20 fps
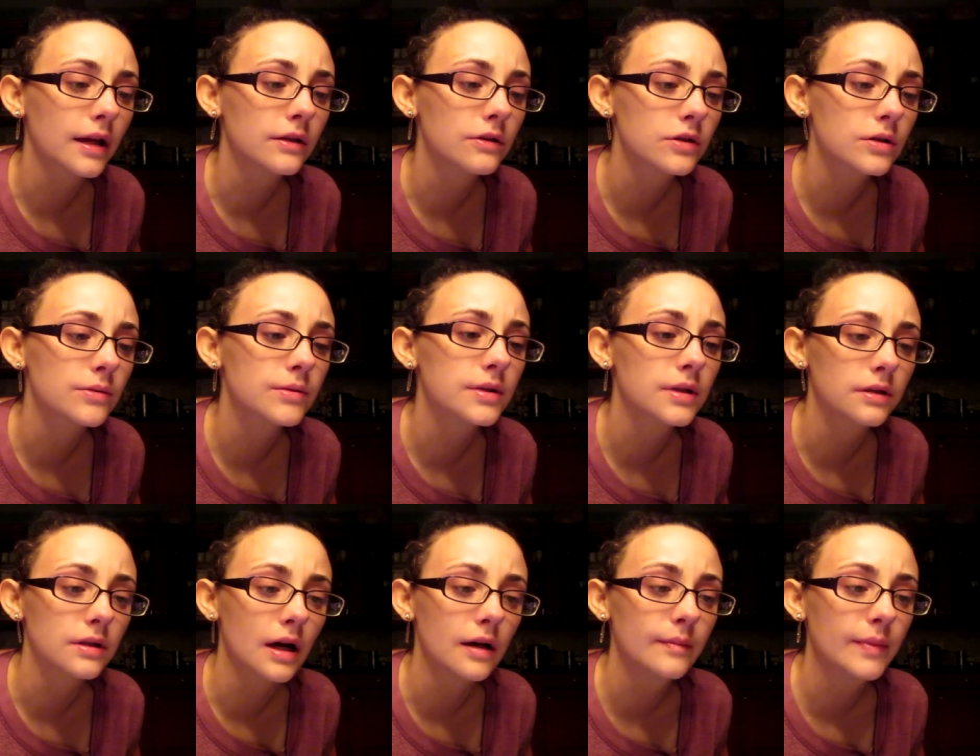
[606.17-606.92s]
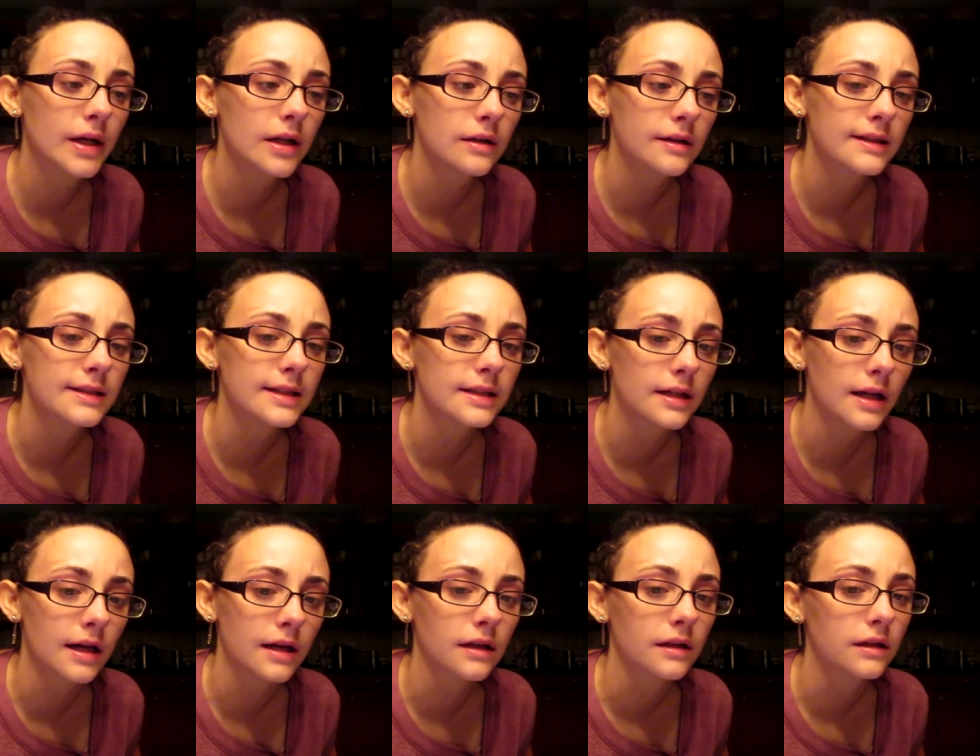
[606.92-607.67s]
and she was a lot better
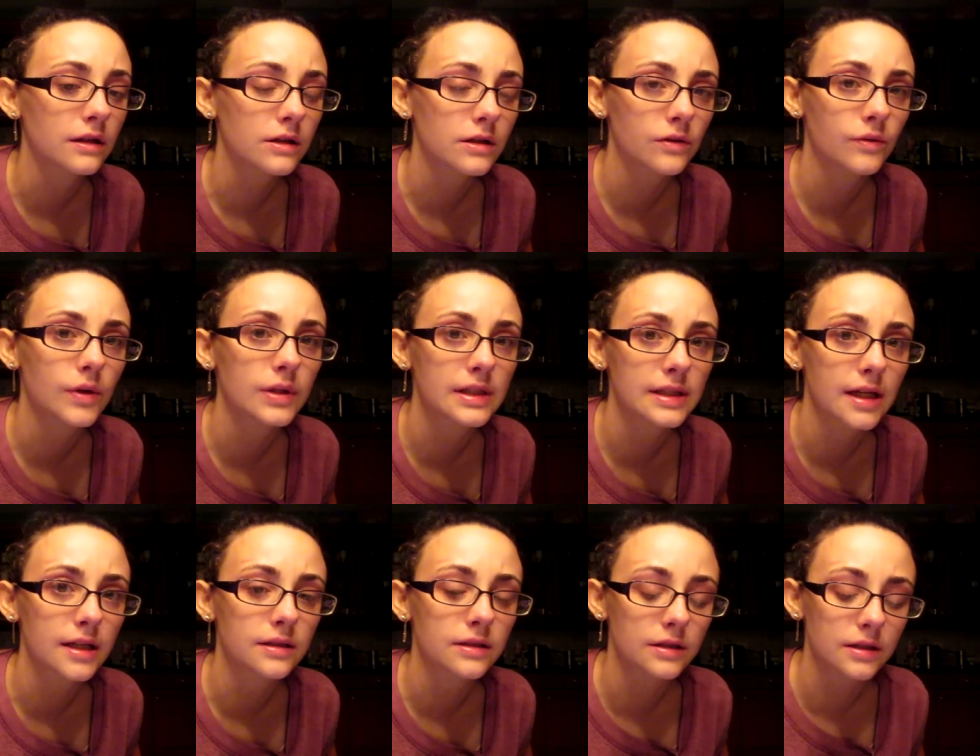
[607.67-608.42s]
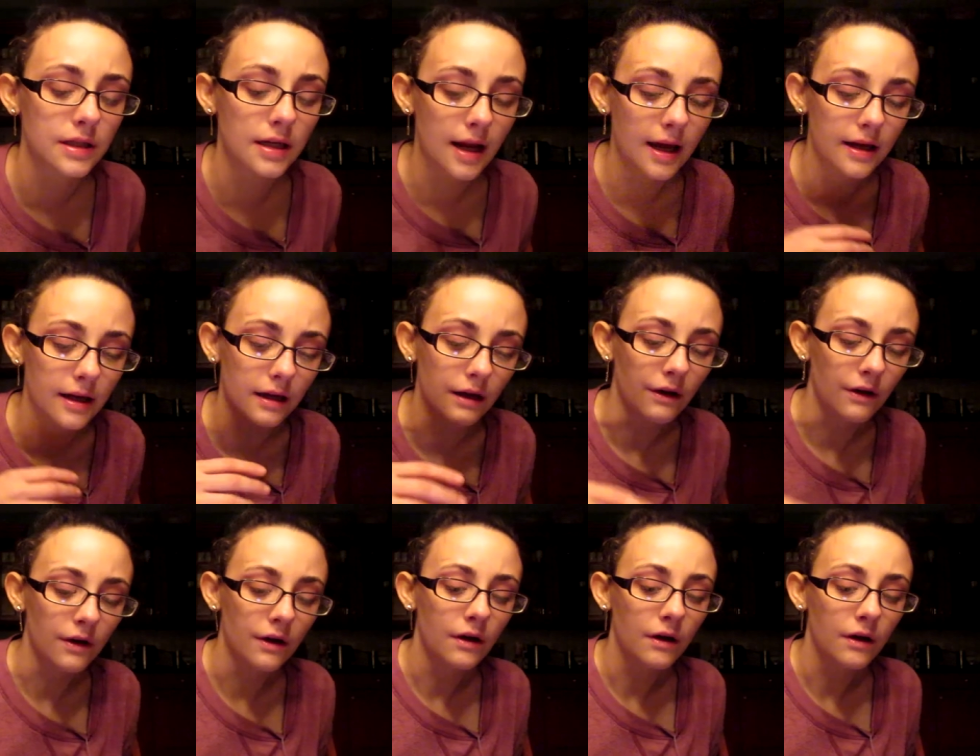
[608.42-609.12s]
today than she was yesterday,